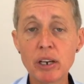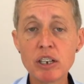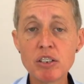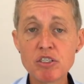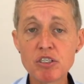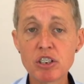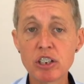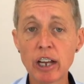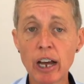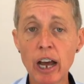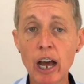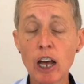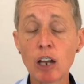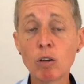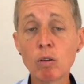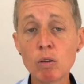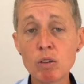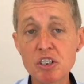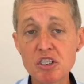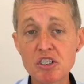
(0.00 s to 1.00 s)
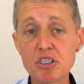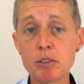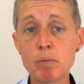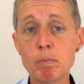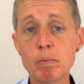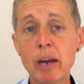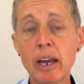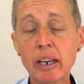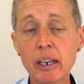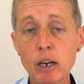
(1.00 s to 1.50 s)
into the alloys that
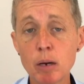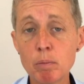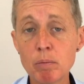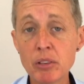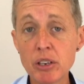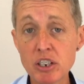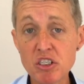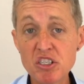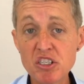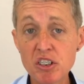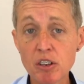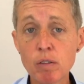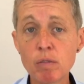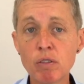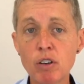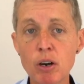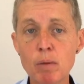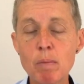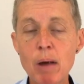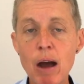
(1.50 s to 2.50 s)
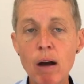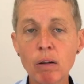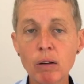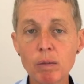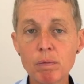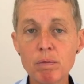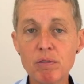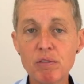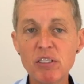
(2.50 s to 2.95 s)
make up these silver amalgam